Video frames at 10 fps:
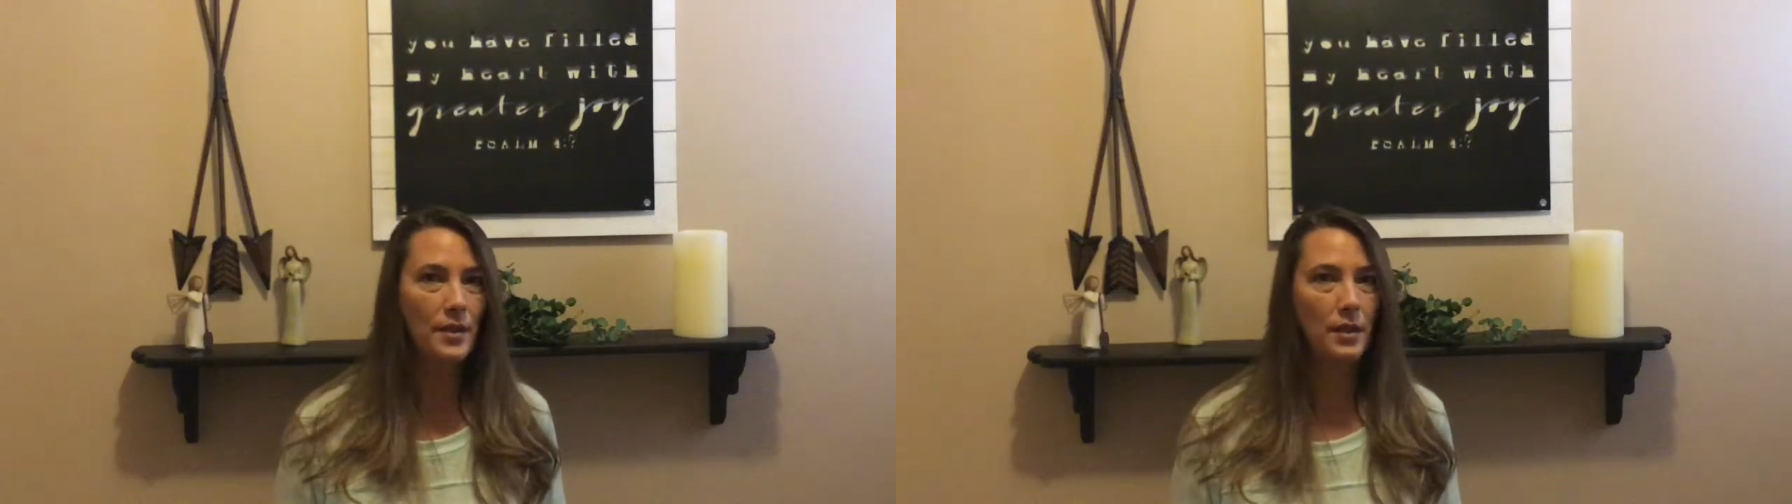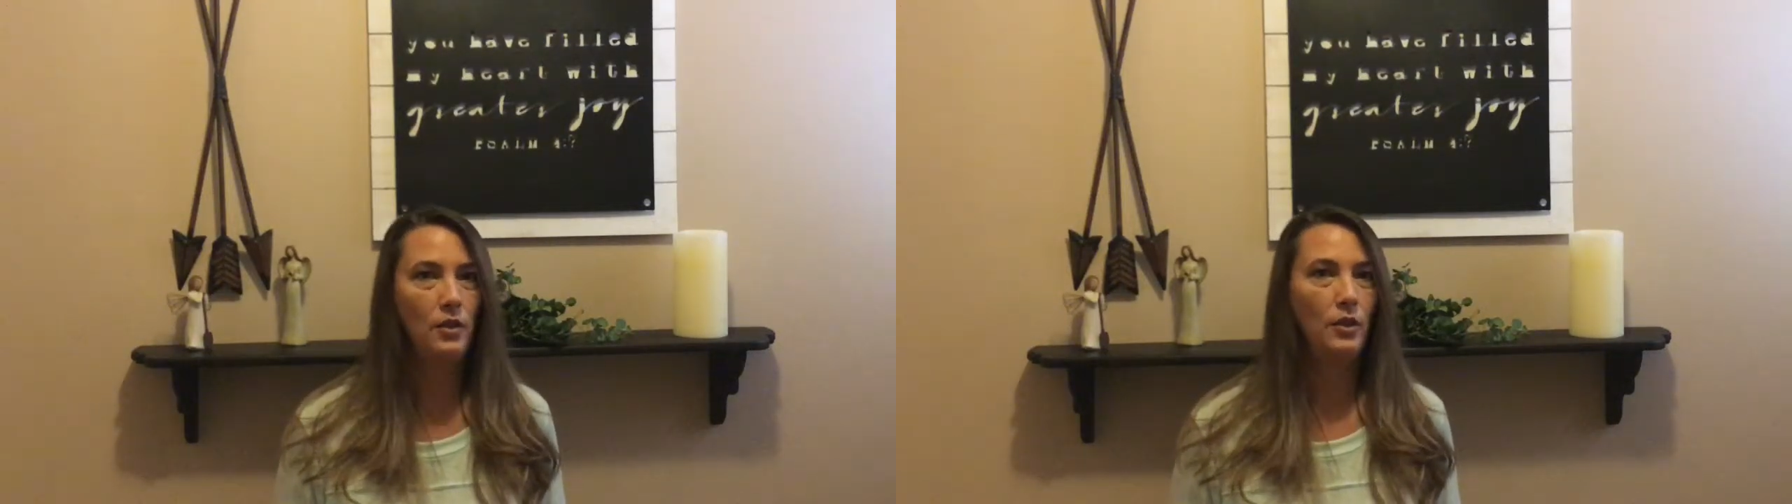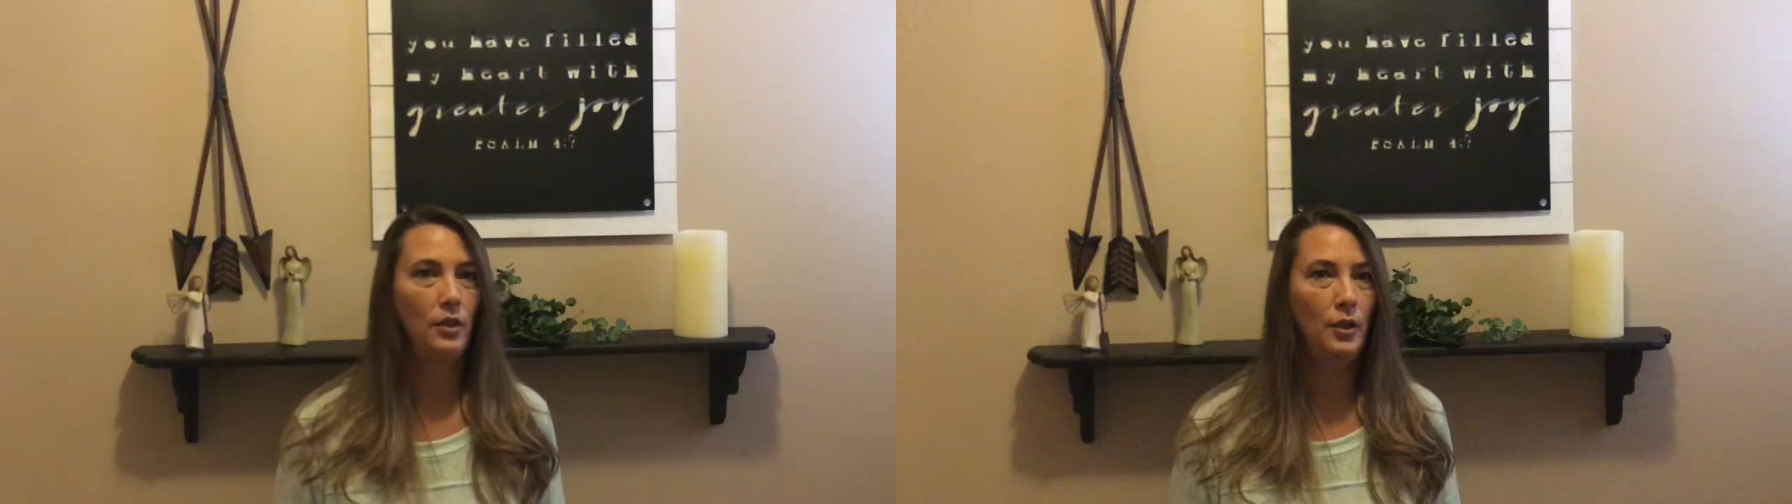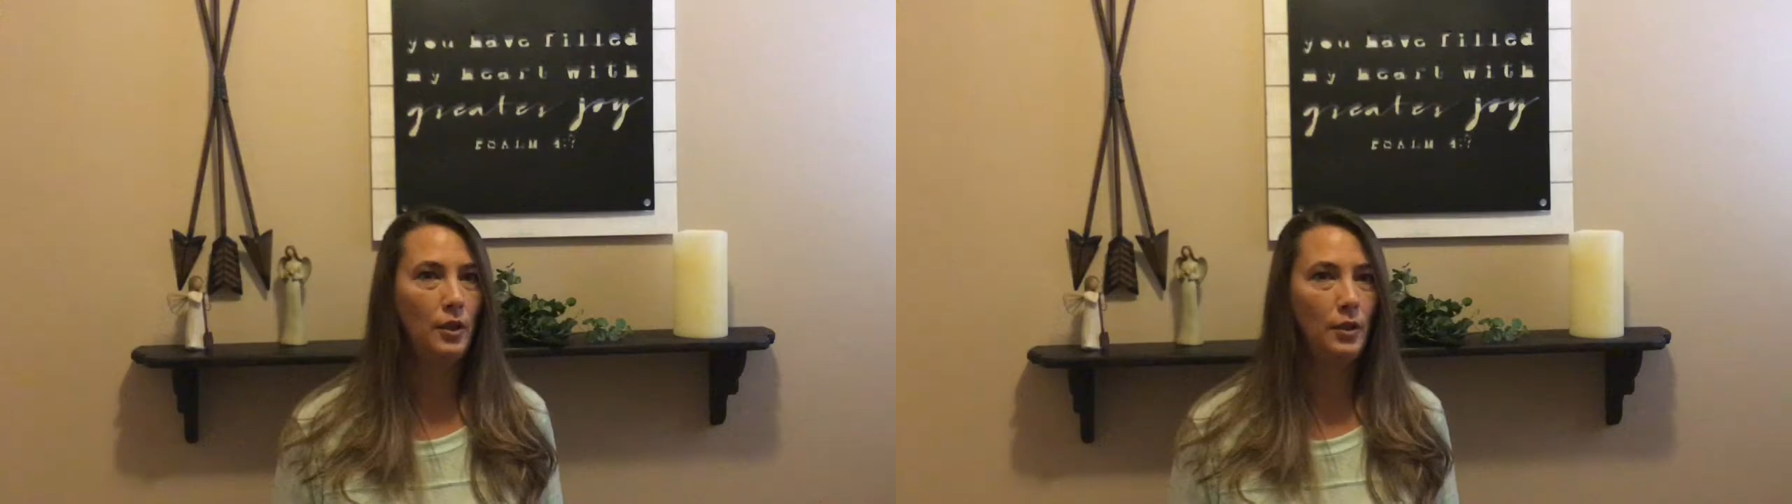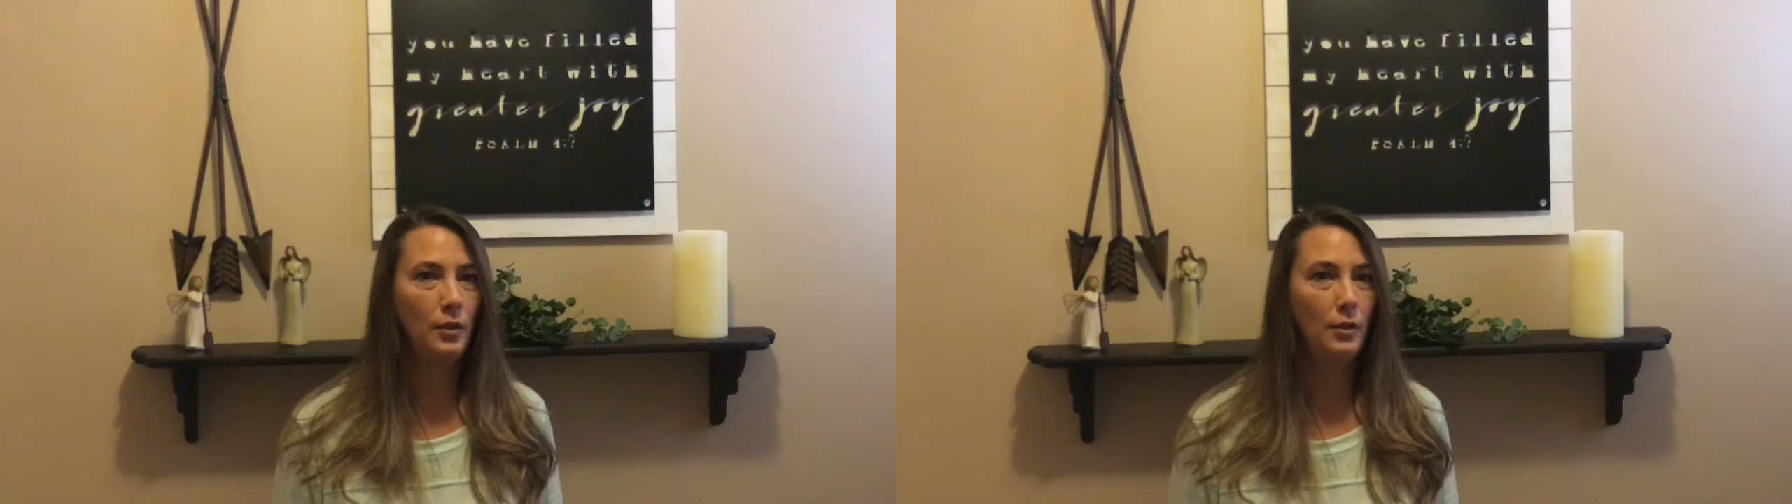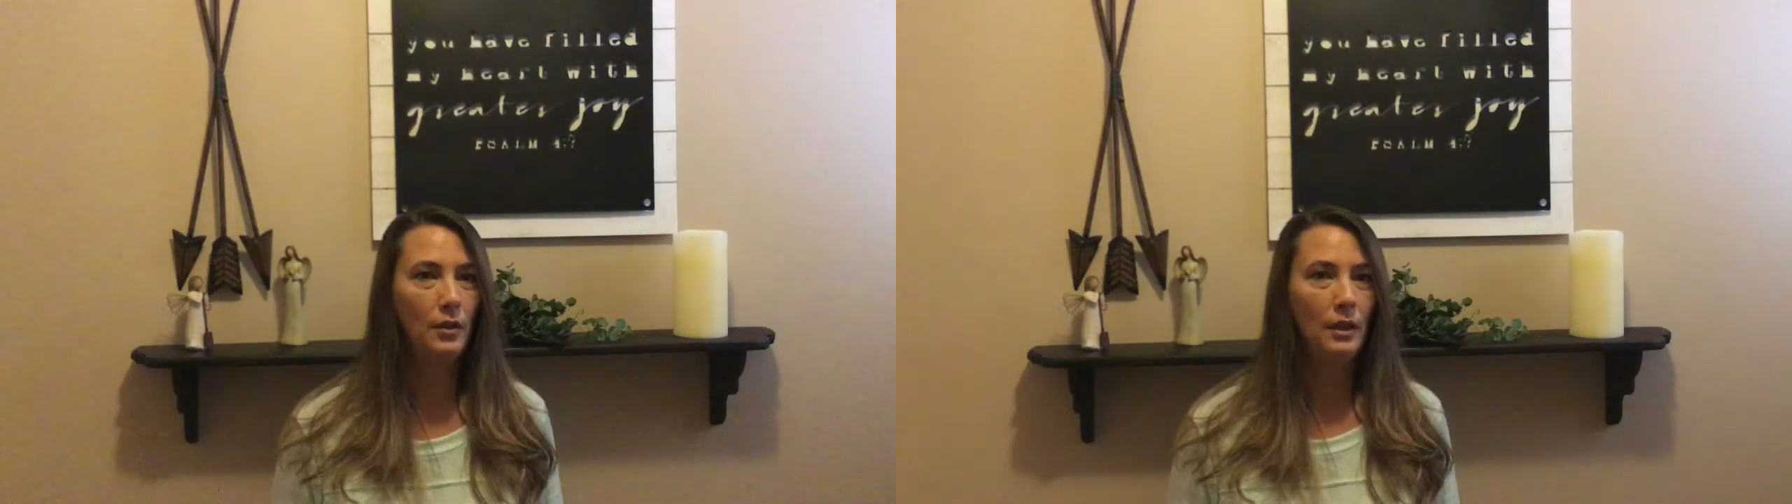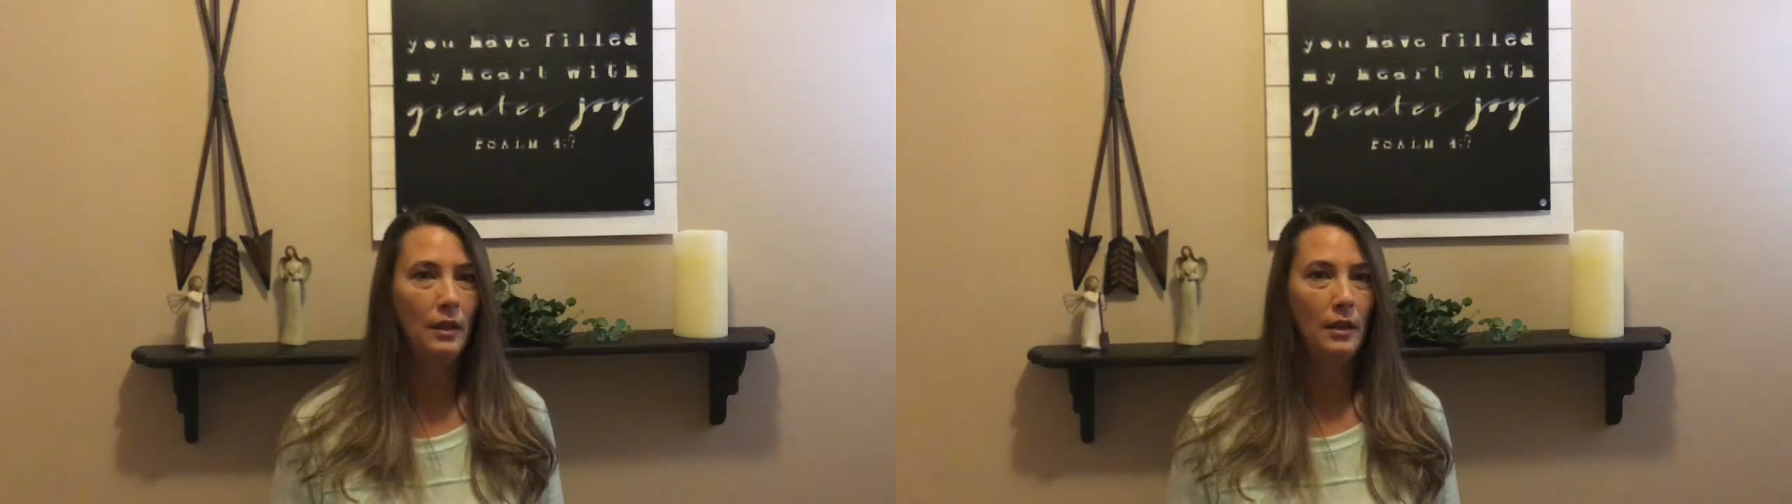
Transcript: that you can do,